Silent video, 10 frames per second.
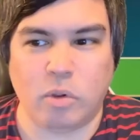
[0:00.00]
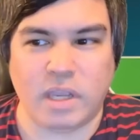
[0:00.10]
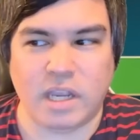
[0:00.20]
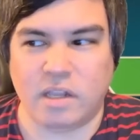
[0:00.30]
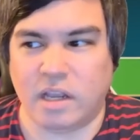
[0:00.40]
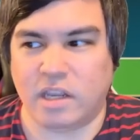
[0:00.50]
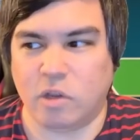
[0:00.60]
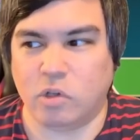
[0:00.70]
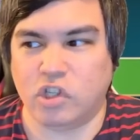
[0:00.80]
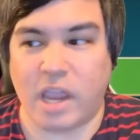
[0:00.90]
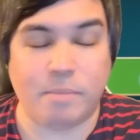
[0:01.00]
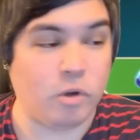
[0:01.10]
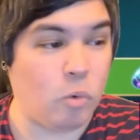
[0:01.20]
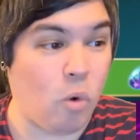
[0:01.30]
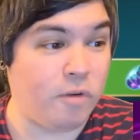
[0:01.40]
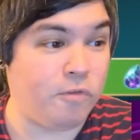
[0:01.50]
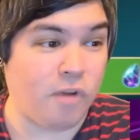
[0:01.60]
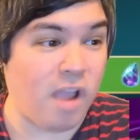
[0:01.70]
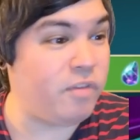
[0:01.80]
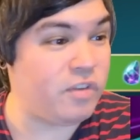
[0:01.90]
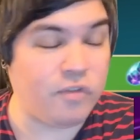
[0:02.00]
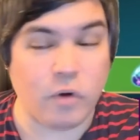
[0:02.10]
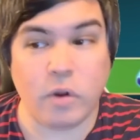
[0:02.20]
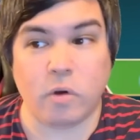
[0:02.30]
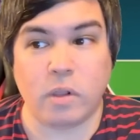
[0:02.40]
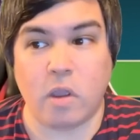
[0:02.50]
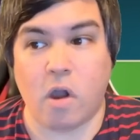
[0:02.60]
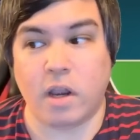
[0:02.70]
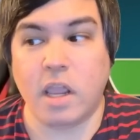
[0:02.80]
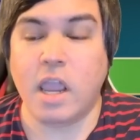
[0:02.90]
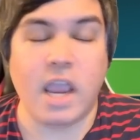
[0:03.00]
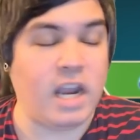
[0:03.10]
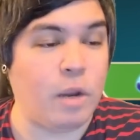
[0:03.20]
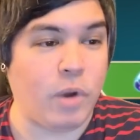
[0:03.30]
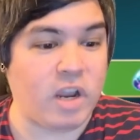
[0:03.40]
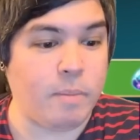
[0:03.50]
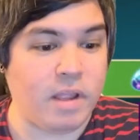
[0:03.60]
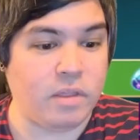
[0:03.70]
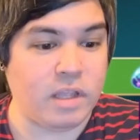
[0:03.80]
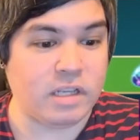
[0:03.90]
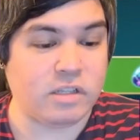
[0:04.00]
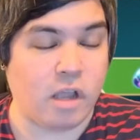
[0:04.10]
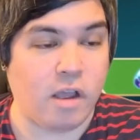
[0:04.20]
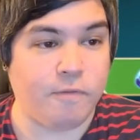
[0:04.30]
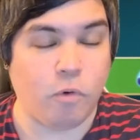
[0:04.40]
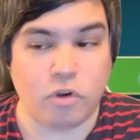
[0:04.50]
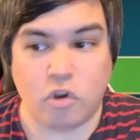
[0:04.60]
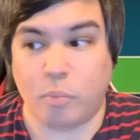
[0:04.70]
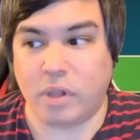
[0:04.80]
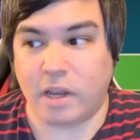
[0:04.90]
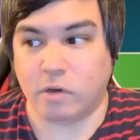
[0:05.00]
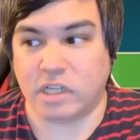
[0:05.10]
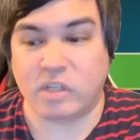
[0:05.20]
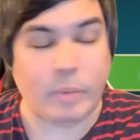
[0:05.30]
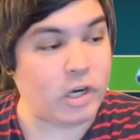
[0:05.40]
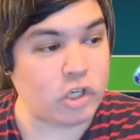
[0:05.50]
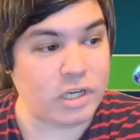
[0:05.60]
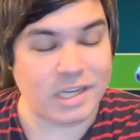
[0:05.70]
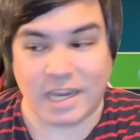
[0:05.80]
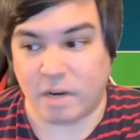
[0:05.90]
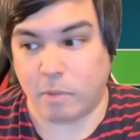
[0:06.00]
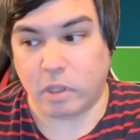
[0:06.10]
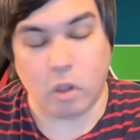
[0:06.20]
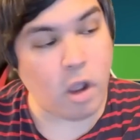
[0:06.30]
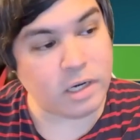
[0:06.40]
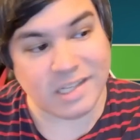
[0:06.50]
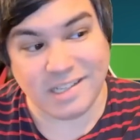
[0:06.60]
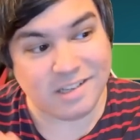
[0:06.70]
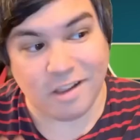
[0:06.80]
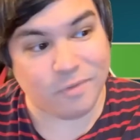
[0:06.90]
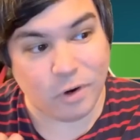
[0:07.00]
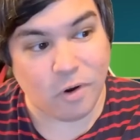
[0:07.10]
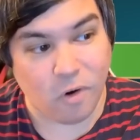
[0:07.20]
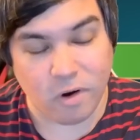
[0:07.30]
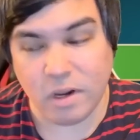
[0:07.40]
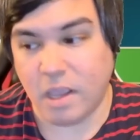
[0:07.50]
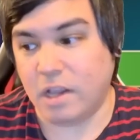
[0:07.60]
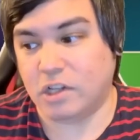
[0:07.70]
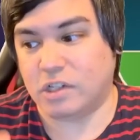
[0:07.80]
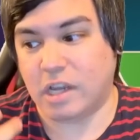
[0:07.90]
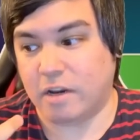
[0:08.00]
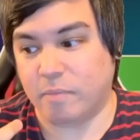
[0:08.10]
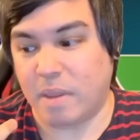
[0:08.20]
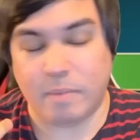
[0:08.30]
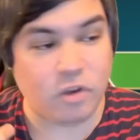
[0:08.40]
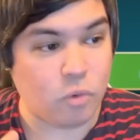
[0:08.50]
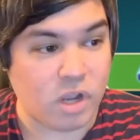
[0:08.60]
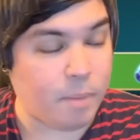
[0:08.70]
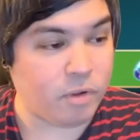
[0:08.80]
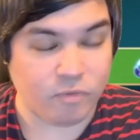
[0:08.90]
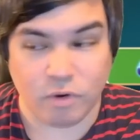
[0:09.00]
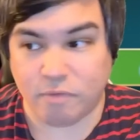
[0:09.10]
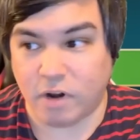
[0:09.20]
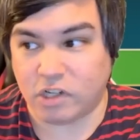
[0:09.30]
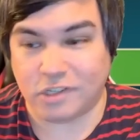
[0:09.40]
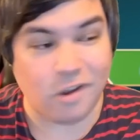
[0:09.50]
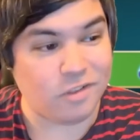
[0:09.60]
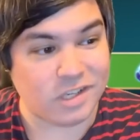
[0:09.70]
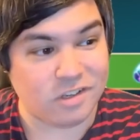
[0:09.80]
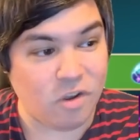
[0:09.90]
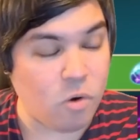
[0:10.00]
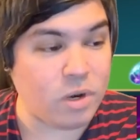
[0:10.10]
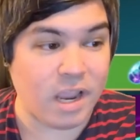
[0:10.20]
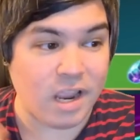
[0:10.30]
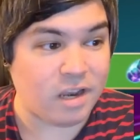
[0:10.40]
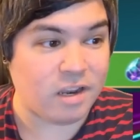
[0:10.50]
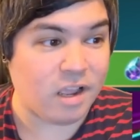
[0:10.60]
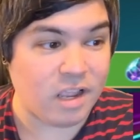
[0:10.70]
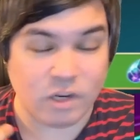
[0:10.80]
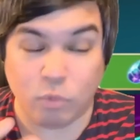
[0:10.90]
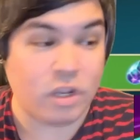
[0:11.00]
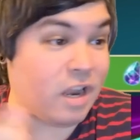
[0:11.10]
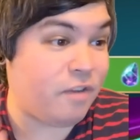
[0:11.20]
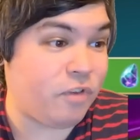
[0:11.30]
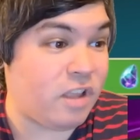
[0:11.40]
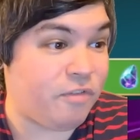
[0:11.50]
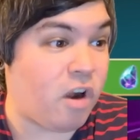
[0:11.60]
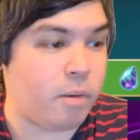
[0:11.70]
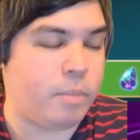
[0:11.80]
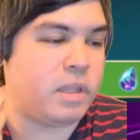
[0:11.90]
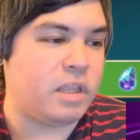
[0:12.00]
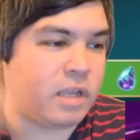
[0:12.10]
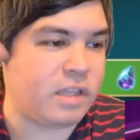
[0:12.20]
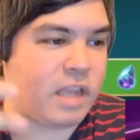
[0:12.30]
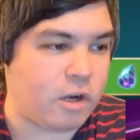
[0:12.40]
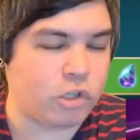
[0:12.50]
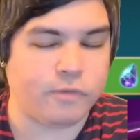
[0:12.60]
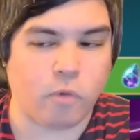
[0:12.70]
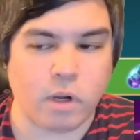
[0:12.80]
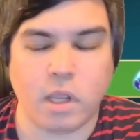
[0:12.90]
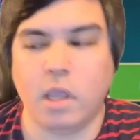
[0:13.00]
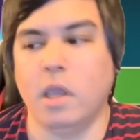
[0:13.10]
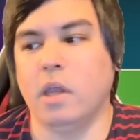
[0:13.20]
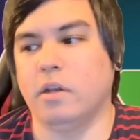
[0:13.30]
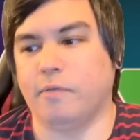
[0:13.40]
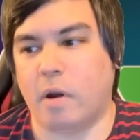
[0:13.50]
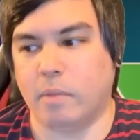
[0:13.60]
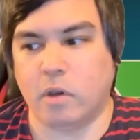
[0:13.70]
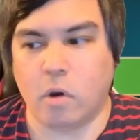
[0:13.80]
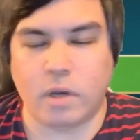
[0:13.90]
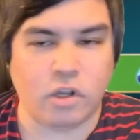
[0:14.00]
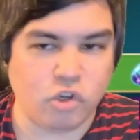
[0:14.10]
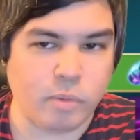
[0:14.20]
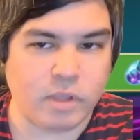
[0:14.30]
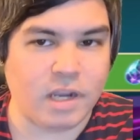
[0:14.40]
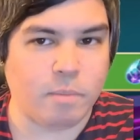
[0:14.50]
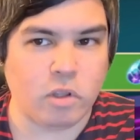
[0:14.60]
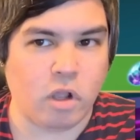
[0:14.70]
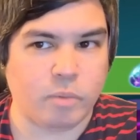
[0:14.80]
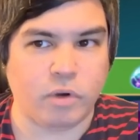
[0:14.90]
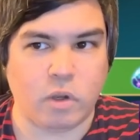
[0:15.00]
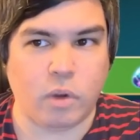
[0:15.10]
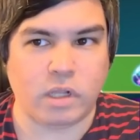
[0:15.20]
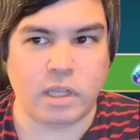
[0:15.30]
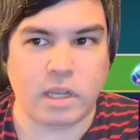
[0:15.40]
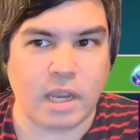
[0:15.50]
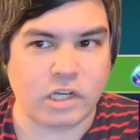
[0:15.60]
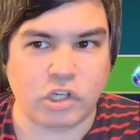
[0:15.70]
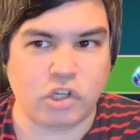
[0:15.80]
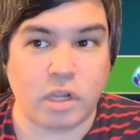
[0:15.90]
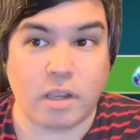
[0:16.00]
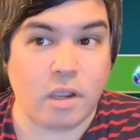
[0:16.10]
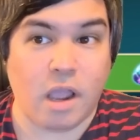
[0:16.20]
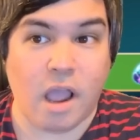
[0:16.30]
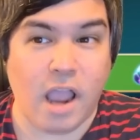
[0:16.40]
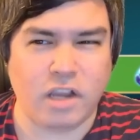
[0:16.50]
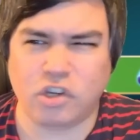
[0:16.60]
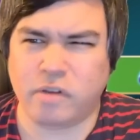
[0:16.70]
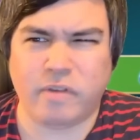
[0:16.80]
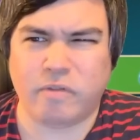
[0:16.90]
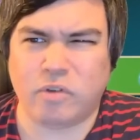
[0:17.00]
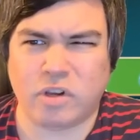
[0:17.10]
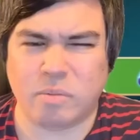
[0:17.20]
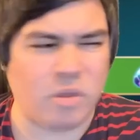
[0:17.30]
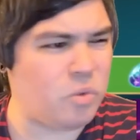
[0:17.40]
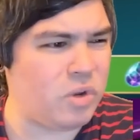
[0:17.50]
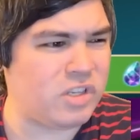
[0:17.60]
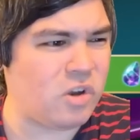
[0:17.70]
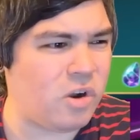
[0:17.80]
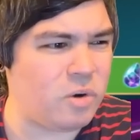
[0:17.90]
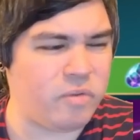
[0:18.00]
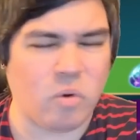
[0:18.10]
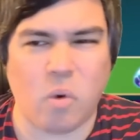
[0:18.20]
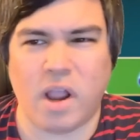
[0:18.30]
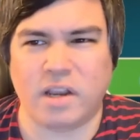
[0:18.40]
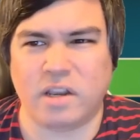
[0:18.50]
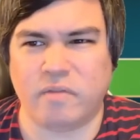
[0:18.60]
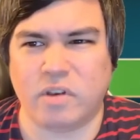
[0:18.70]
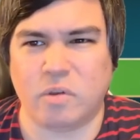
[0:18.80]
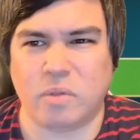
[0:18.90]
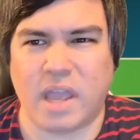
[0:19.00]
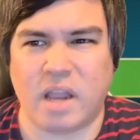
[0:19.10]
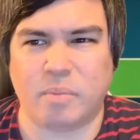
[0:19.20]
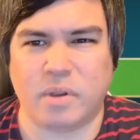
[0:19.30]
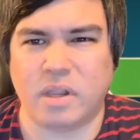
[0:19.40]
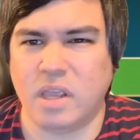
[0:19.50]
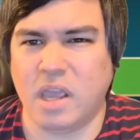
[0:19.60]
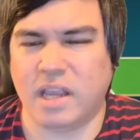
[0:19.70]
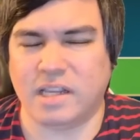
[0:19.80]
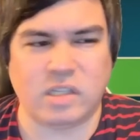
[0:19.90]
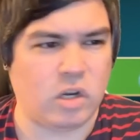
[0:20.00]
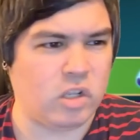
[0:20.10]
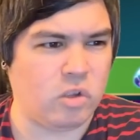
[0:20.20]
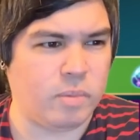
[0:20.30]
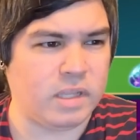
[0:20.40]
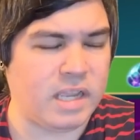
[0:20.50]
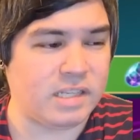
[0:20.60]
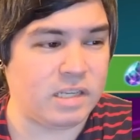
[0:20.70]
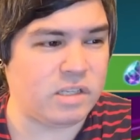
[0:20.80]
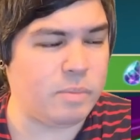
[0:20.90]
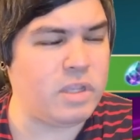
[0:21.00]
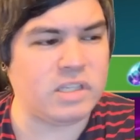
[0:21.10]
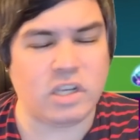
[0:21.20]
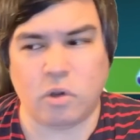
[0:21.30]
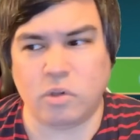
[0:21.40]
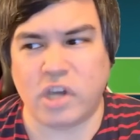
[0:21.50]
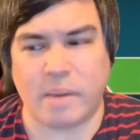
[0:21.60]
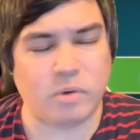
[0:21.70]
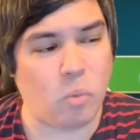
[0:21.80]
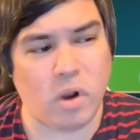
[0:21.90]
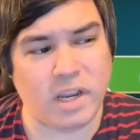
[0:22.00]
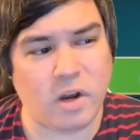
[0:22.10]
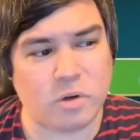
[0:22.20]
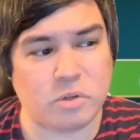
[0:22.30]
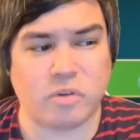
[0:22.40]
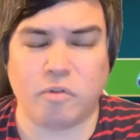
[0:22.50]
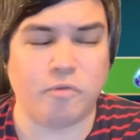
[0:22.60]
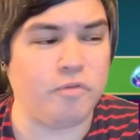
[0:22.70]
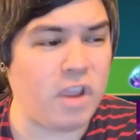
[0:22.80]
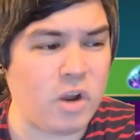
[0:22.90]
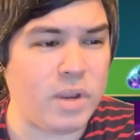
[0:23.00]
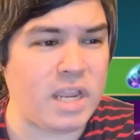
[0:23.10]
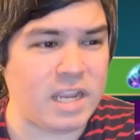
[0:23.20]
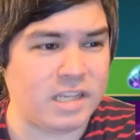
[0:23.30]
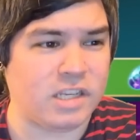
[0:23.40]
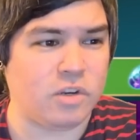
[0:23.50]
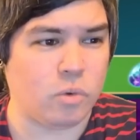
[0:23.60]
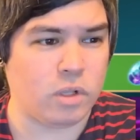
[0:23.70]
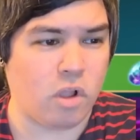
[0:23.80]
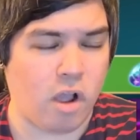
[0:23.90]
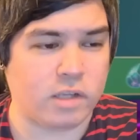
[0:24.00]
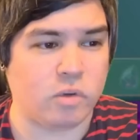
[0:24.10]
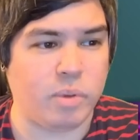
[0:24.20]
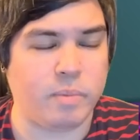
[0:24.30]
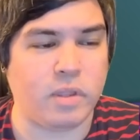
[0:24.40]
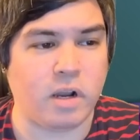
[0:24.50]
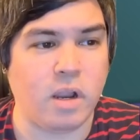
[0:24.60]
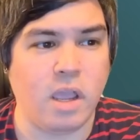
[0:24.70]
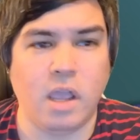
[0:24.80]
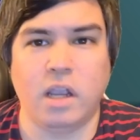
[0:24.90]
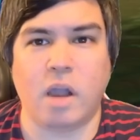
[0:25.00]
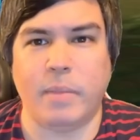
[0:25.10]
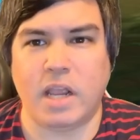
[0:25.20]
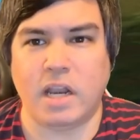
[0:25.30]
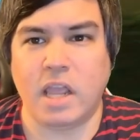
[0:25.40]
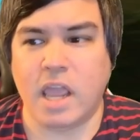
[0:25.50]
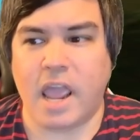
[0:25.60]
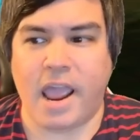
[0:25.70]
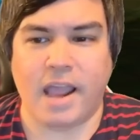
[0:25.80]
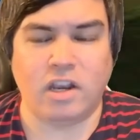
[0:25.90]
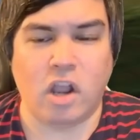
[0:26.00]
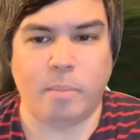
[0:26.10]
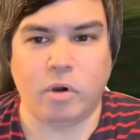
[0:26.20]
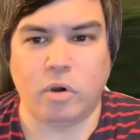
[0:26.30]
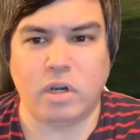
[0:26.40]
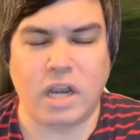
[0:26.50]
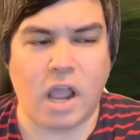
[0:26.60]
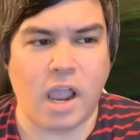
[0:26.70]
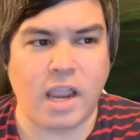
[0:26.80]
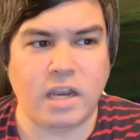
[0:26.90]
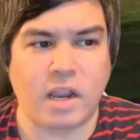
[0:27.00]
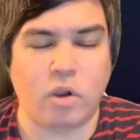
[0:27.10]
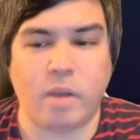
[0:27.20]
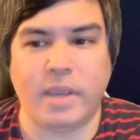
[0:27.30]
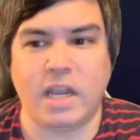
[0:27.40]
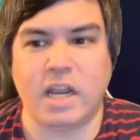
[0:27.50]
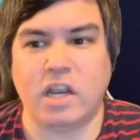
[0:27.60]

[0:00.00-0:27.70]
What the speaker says: in Guild Chapter 1.5. It's very early on, and I recommend this for new players especially to get him unlocked. It's not very hard. Just kind of maybe do a couple of refreshes on this node, and well, you can infinitely farm it, but get the energy for it to farm the node, and you should be able to get him unlocked pretty quickly. Actually, I should have even took him to 3-star. I don't even know why I didn't even do that, but I guess I got a little bit lazy. Some of these Guild Chapter 1 characters are very easy to unlock. So Pippin there, coming in at number 9. Now, coming in at